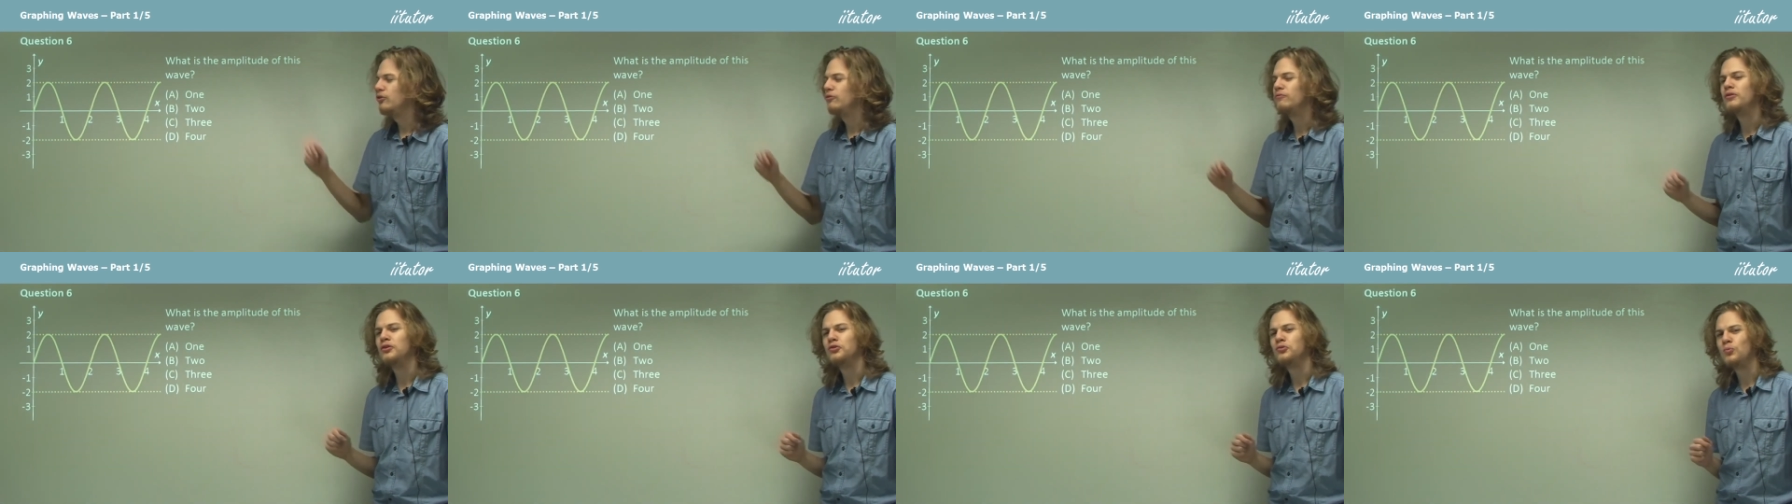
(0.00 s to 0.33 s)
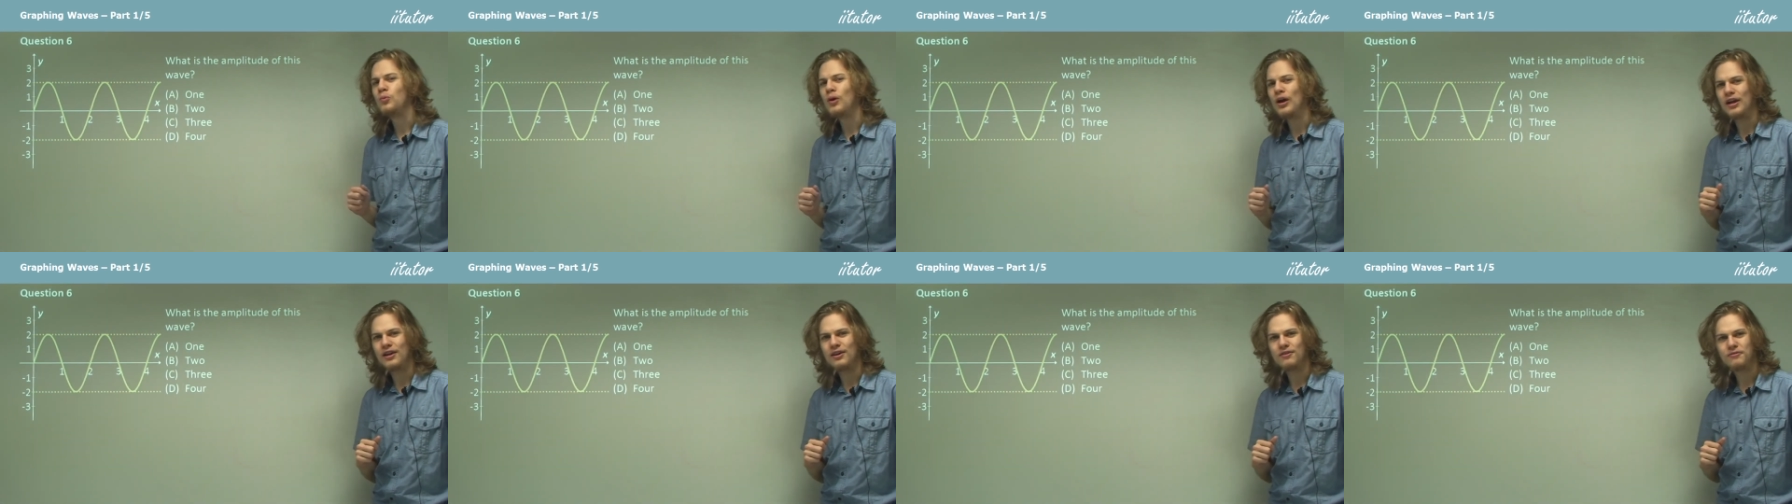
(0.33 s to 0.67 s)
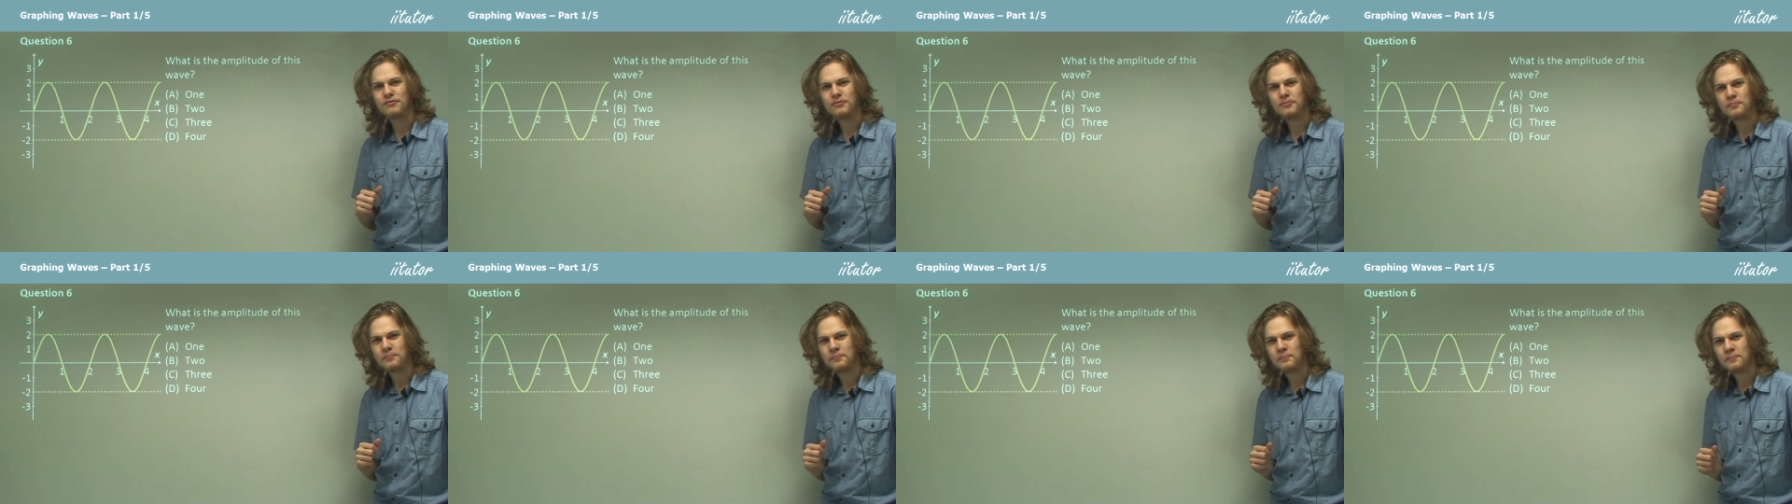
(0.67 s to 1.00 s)
of this wave?
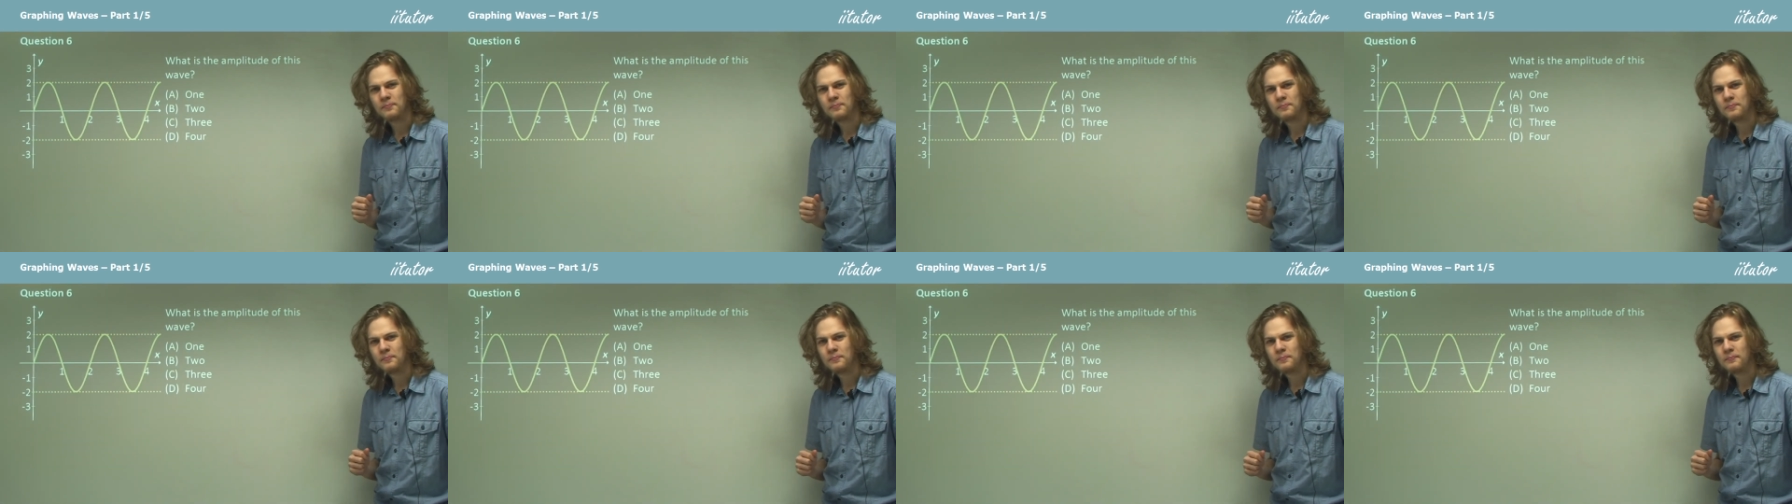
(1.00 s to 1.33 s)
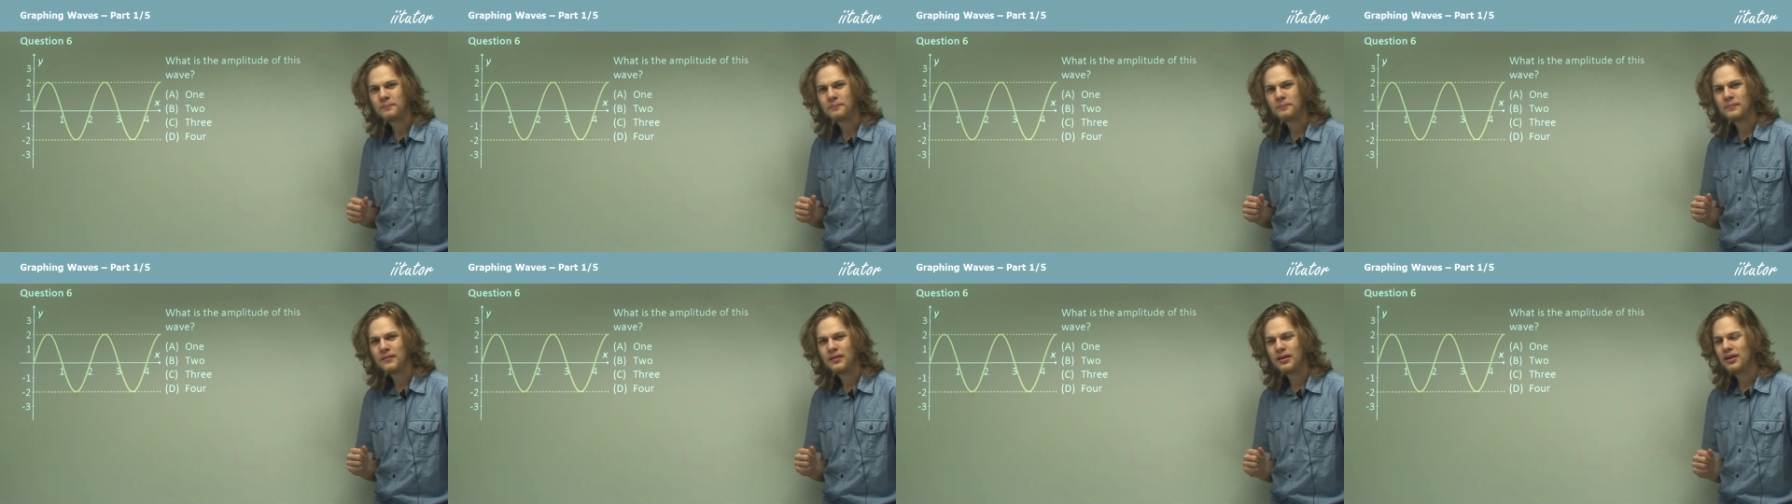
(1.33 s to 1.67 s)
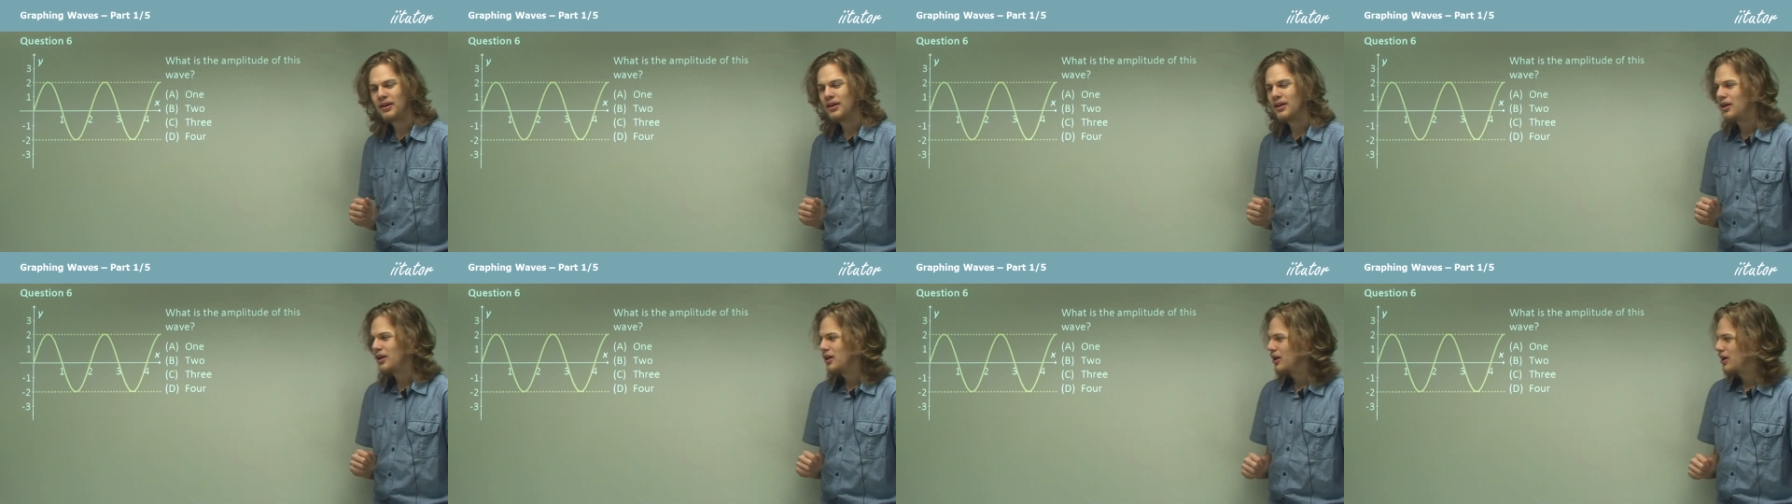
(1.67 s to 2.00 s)

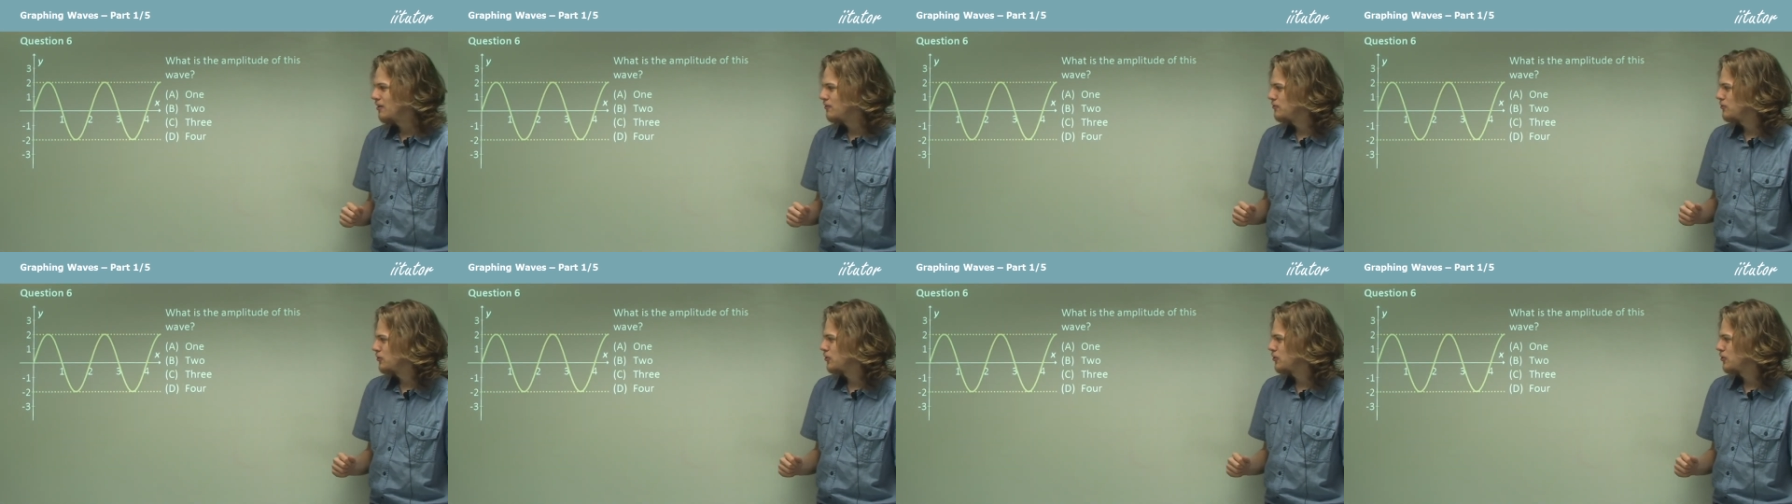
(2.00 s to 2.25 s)
I've